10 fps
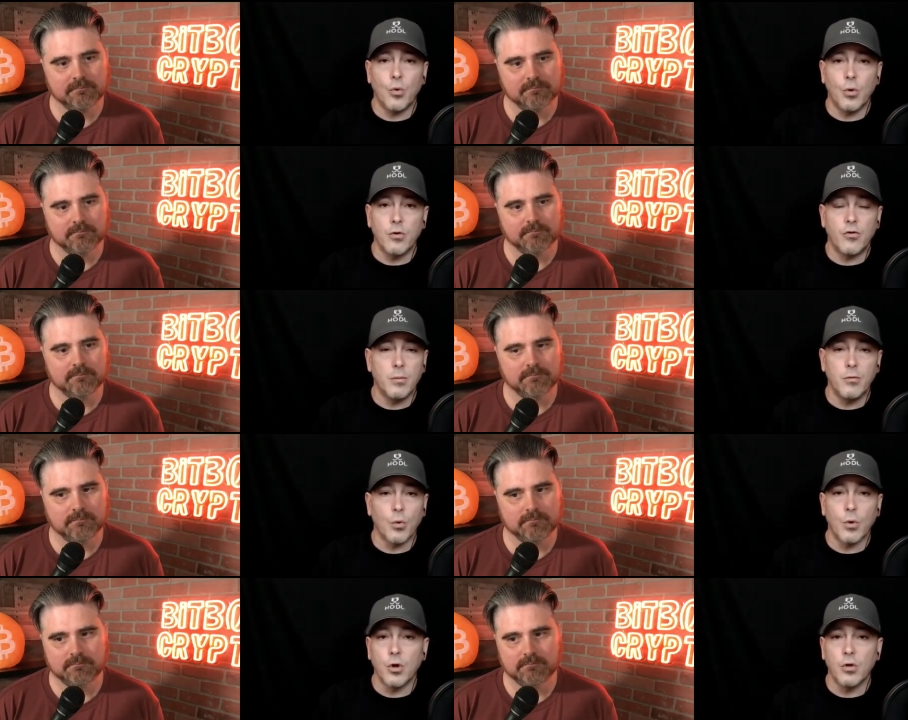Speaker 1: towards him
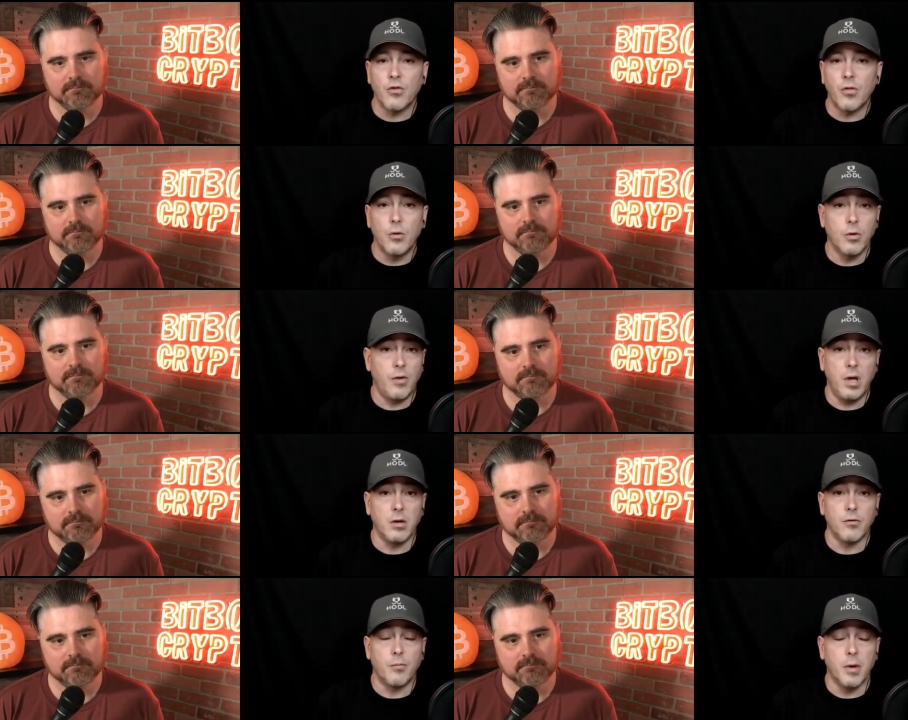doing good
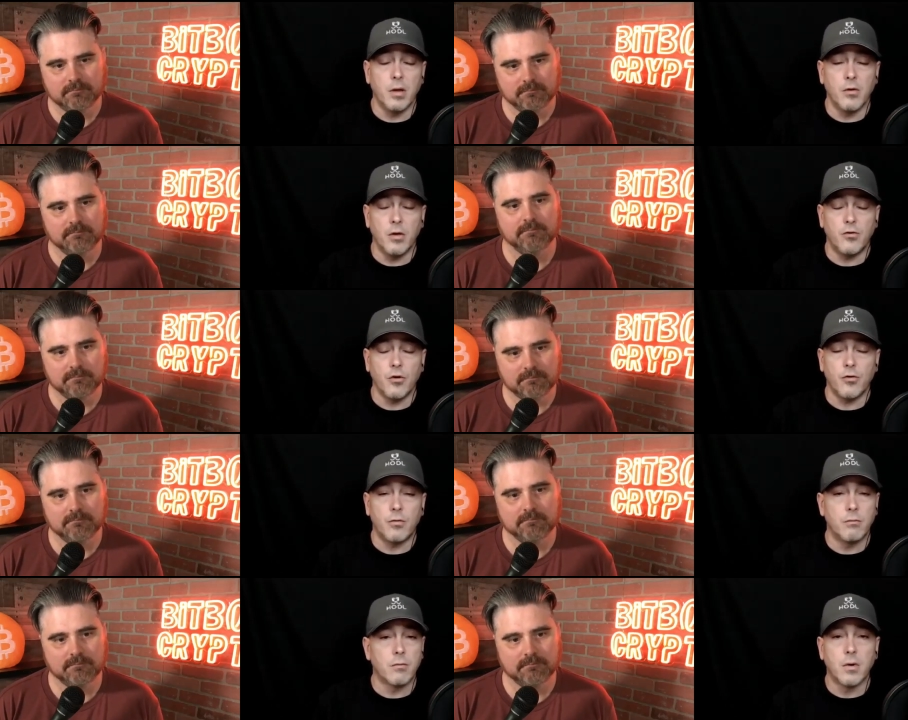things. But it's
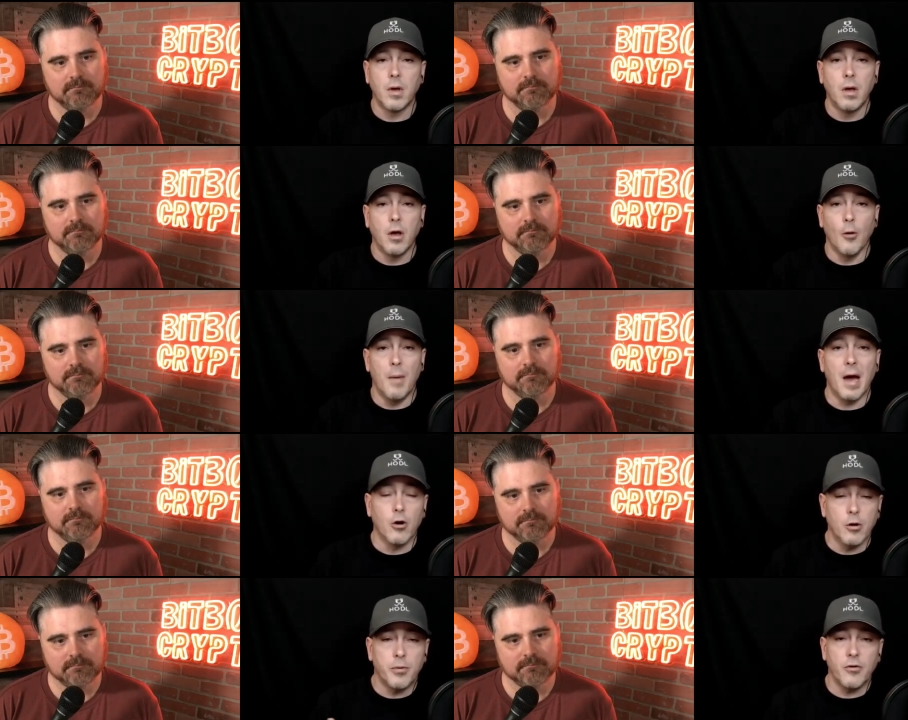just a
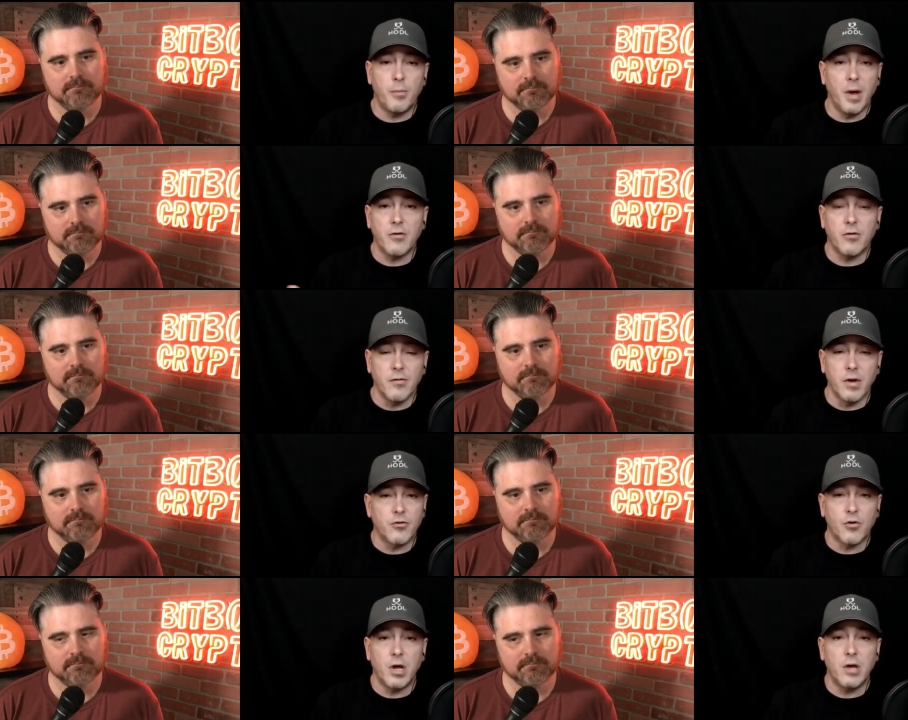matter of perspective, and
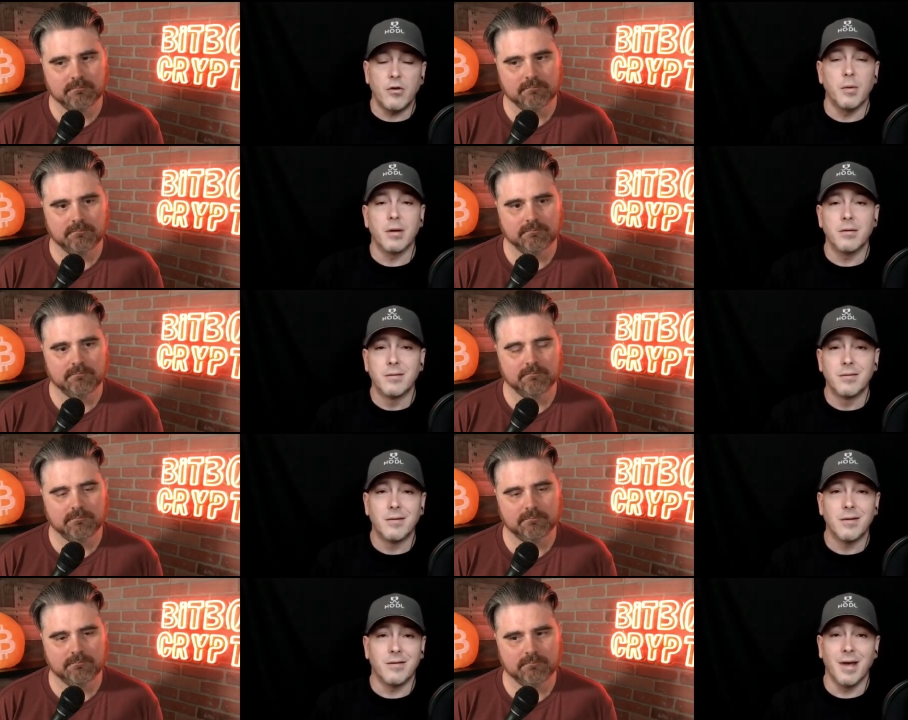it's crazy, man.
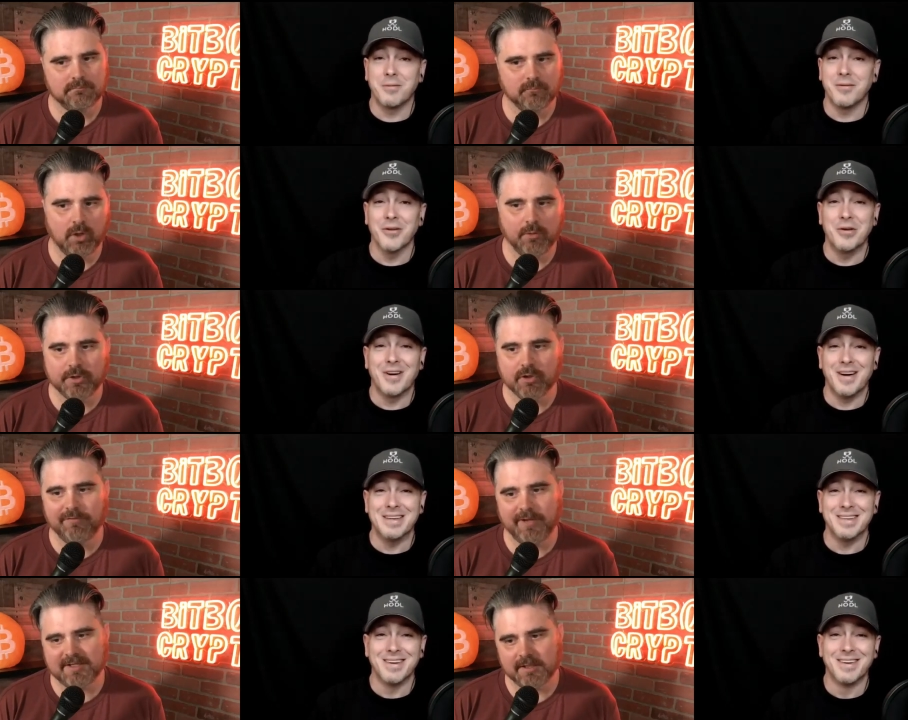It's
Speaker 2: absolutely crazy. Well, you're
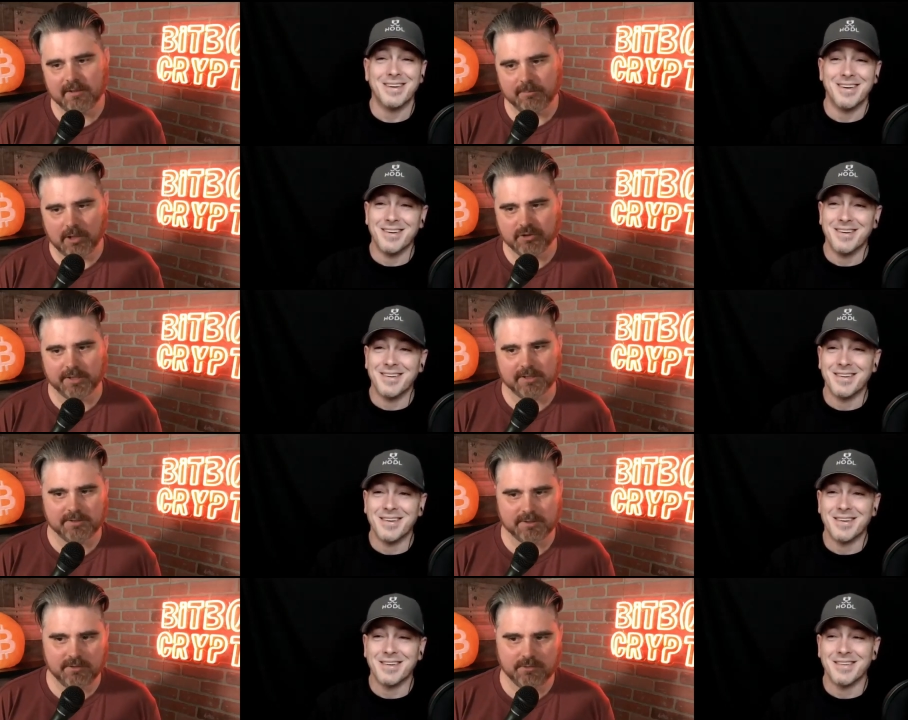invested in a project, it
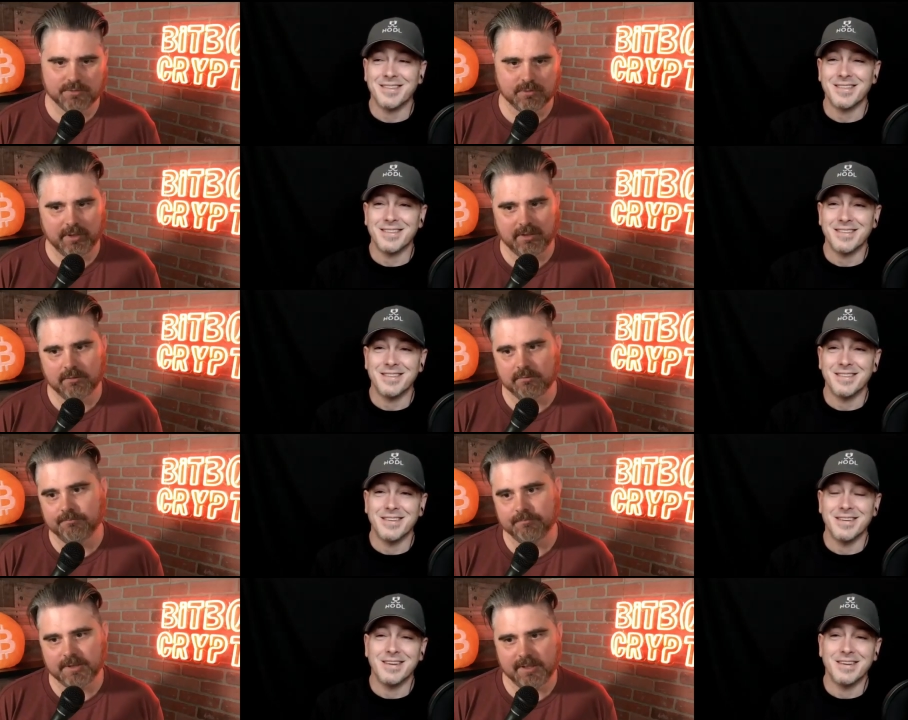skews the way you
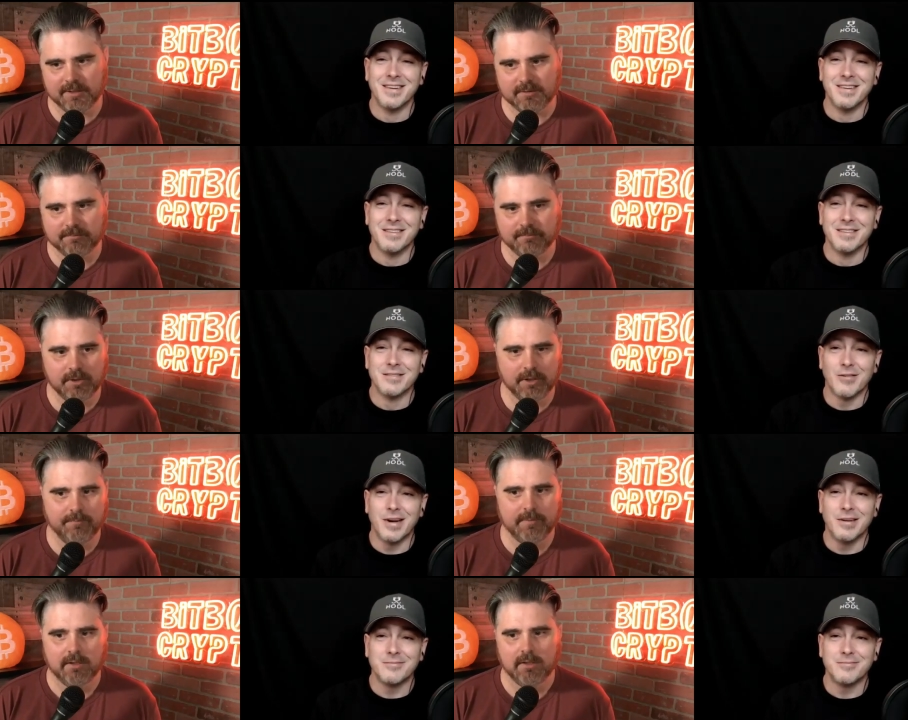see things, you know.
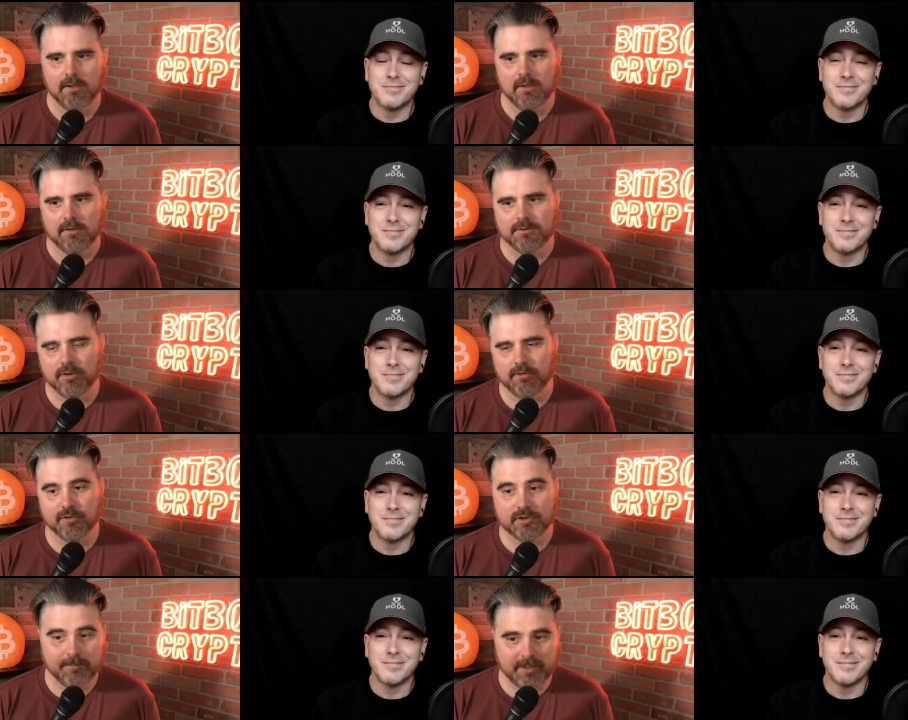Right. So for
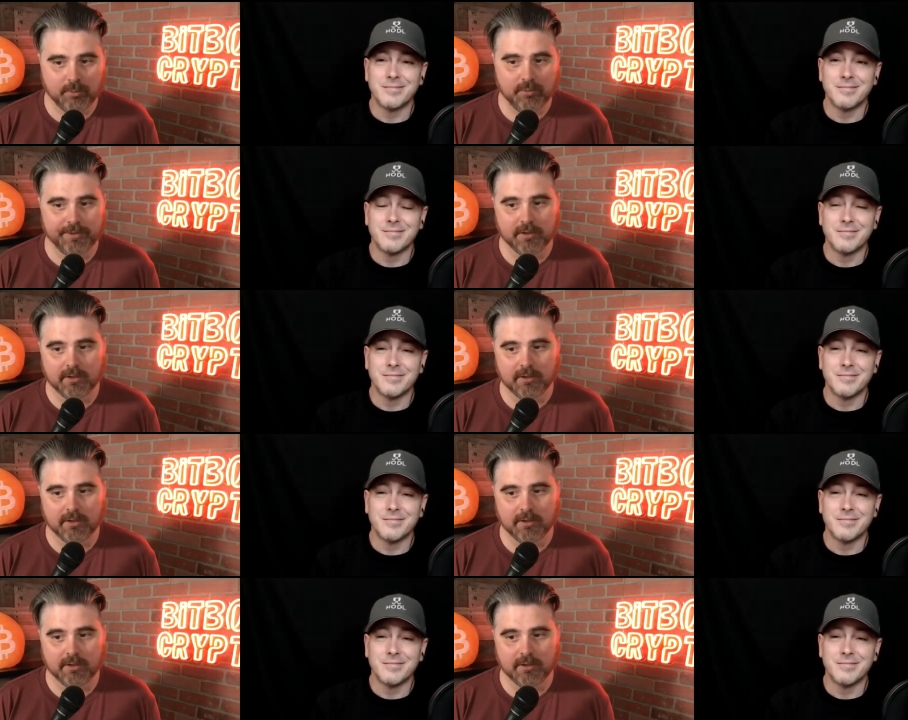some people, they're